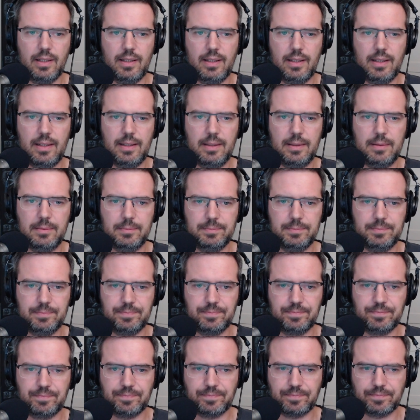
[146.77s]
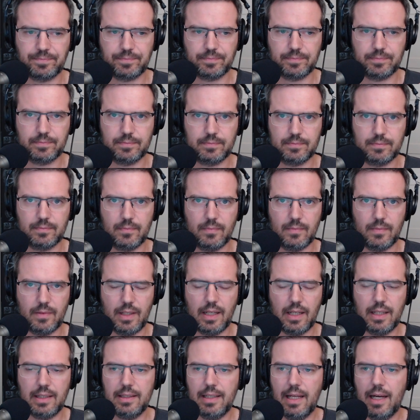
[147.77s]
um,
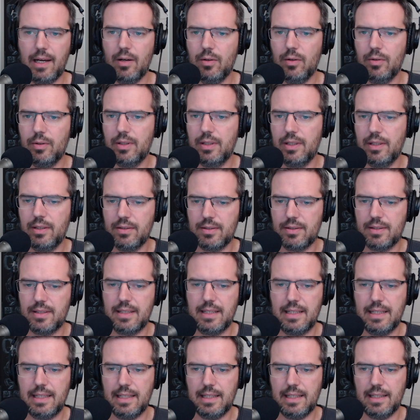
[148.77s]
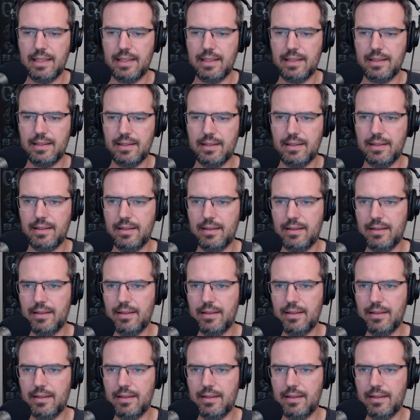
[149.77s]
now here's uh,